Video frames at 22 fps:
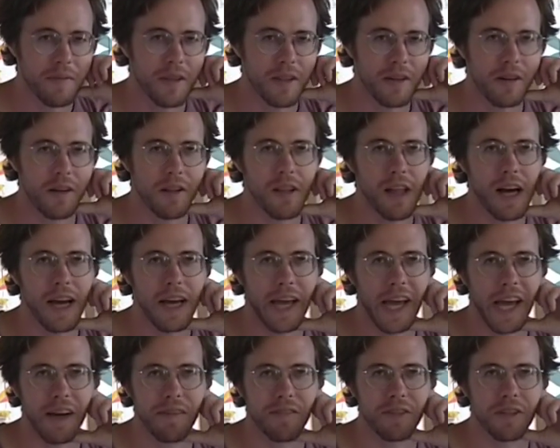They're a lot
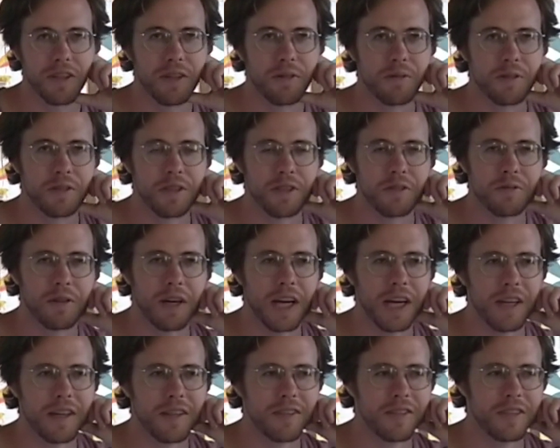heavier, which is
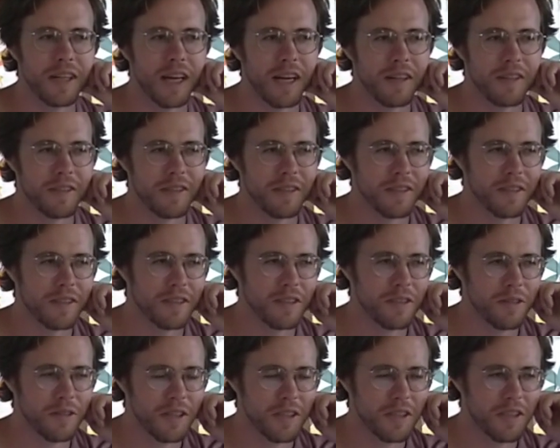why they're not
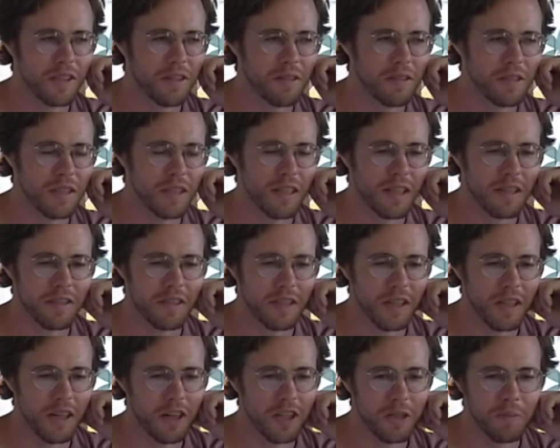so good to use in
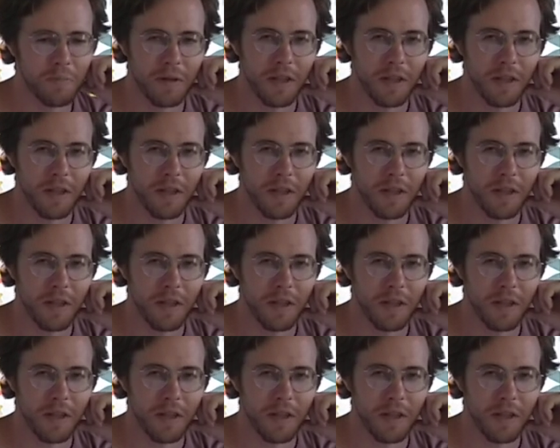electric cars,